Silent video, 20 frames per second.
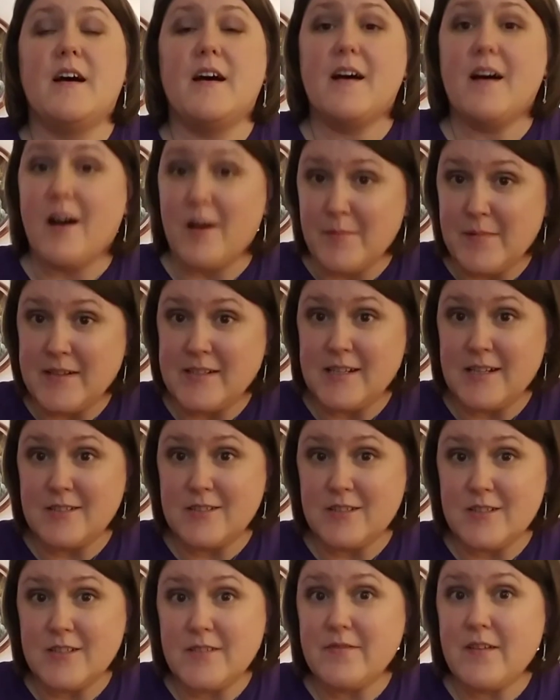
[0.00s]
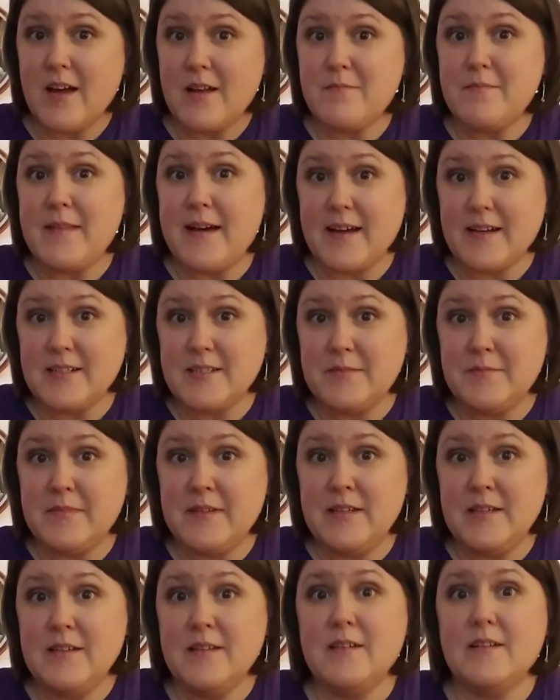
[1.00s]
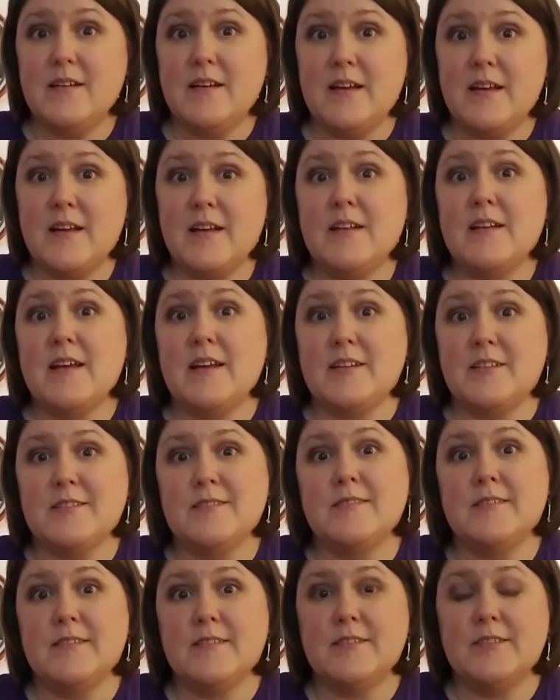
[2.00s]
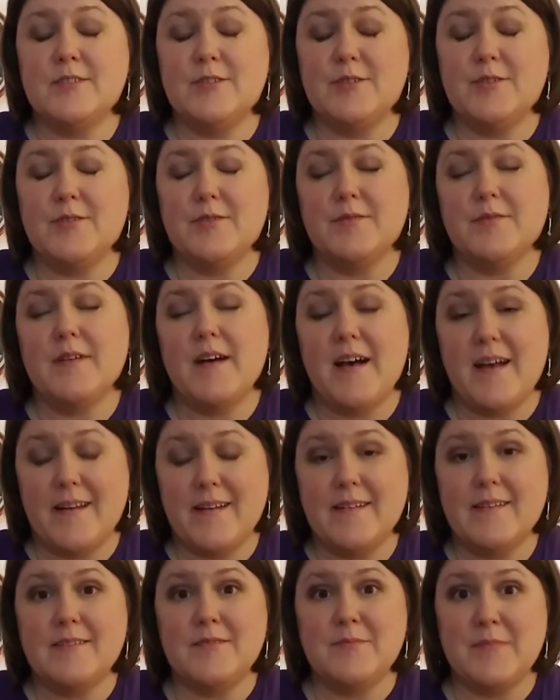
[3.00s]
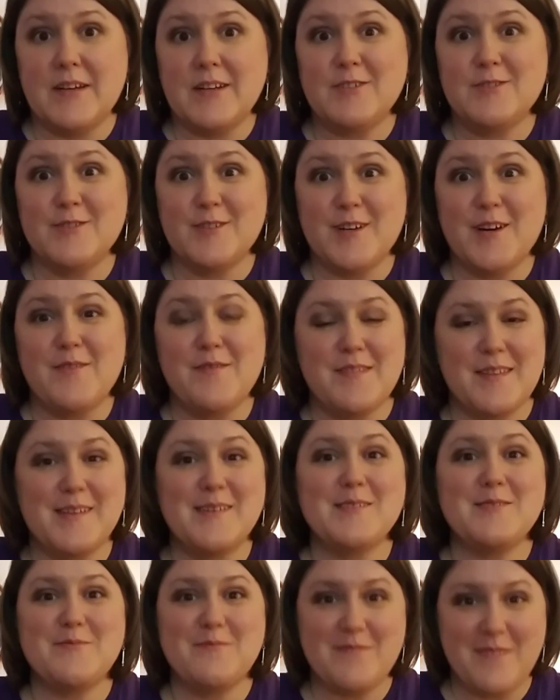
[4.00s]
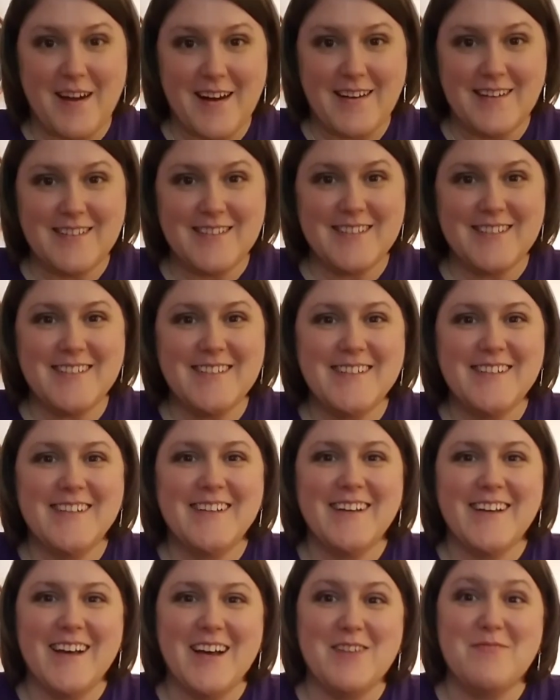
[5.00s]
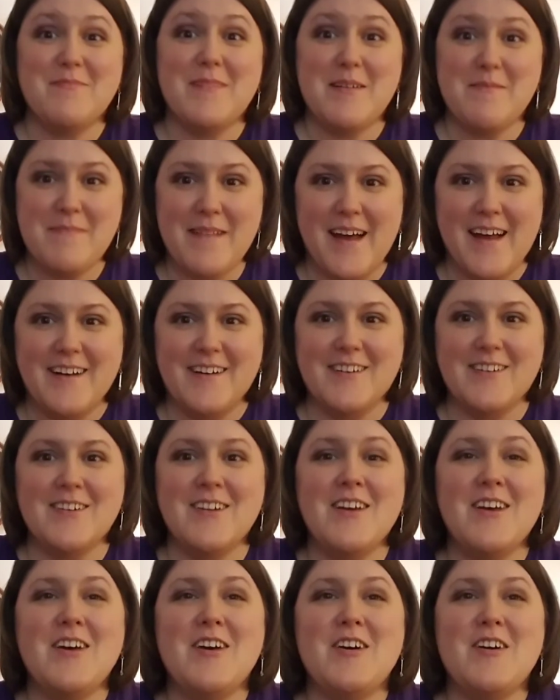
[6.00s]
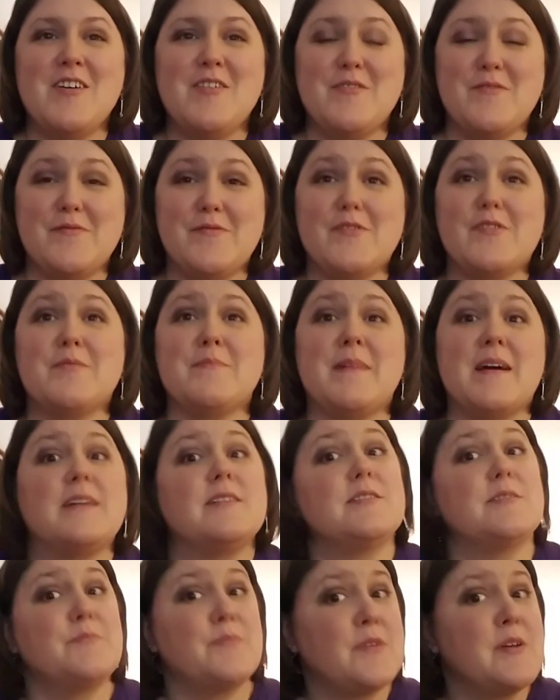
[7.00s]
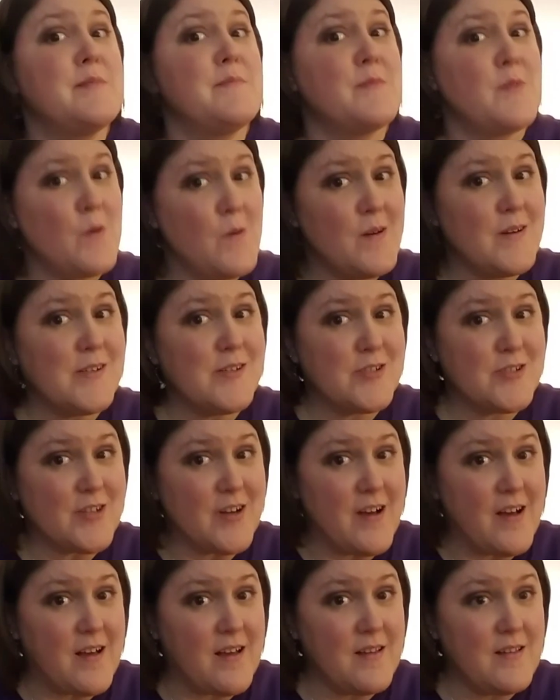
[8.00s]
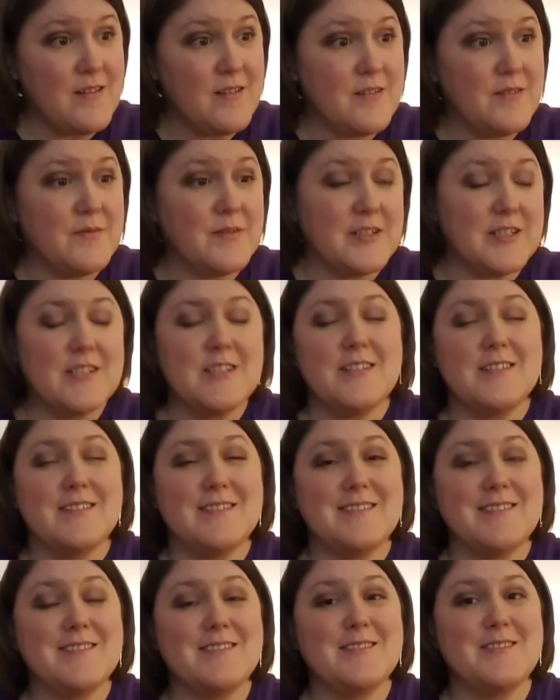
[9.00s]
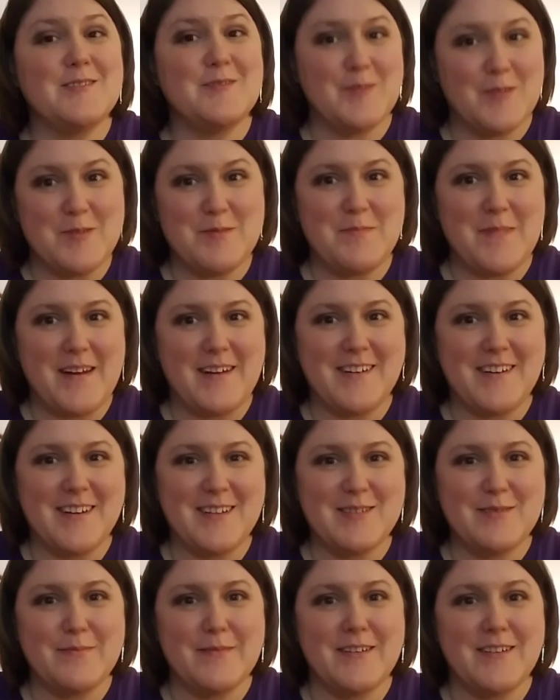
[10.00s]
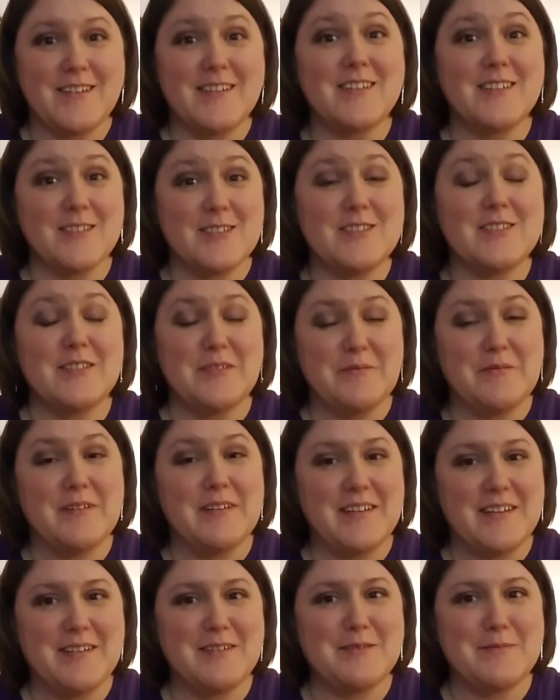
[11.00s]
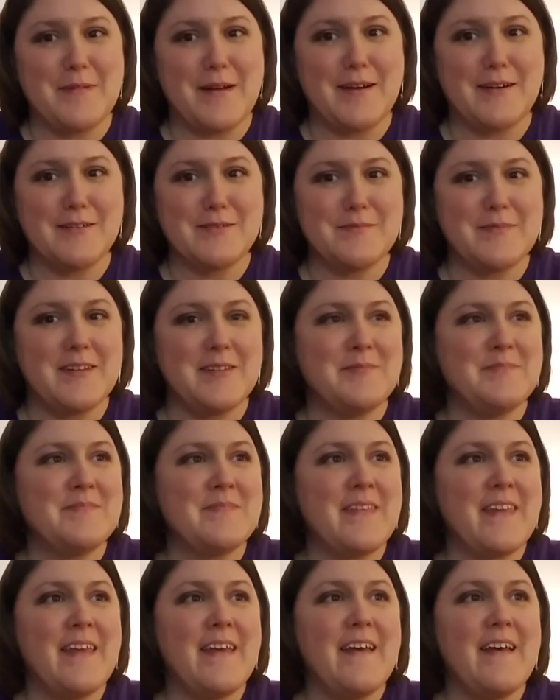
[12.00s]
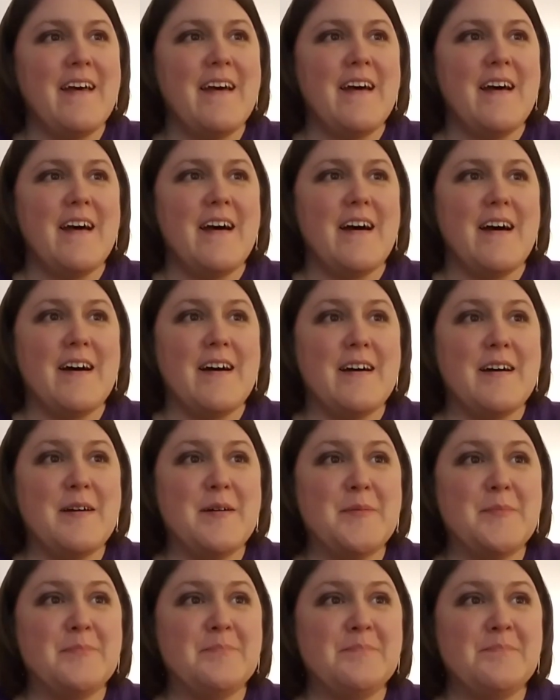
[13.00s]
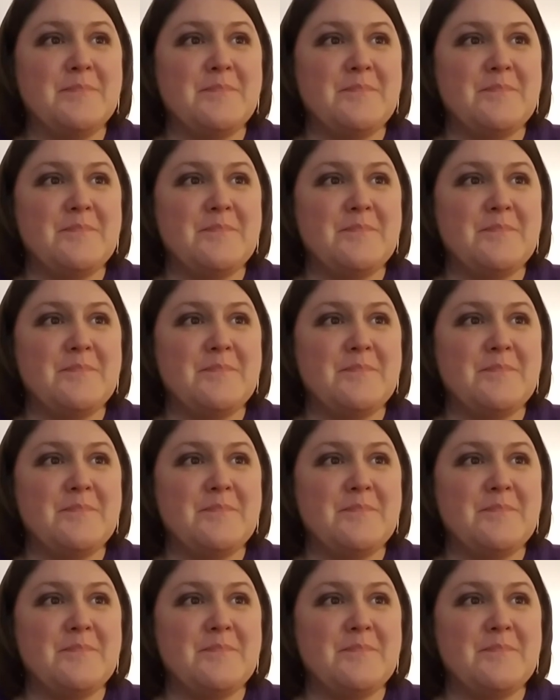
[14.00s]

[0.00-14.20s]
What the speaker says: all my testers have gotten back to me, and I just need to edit and make sure everything's right on my pattern for my Supreme Court shawl, which is Ruth Bader Ginsburg, because she really inspires me. And